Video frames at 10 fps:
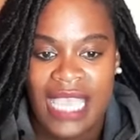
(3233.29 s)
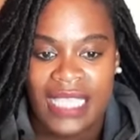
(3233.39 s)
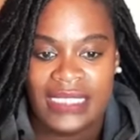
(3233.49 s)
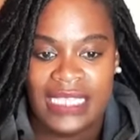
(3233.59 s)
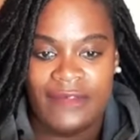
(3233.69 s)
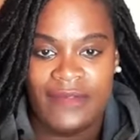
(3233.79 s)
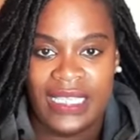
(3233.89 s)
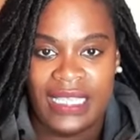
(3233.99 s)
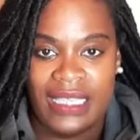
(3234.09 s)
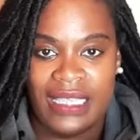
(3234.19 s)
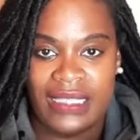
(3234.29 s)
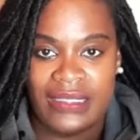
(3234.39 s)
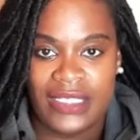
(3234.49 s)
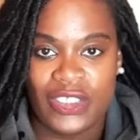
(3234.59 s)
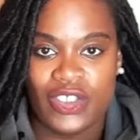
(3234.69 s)
I can definitely
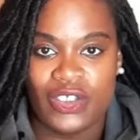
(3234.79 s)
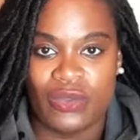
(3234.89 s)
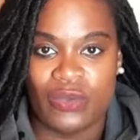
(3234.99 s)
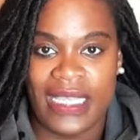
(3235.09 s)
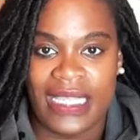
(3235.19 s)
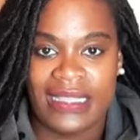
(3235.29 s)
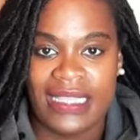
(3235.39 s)
assist you with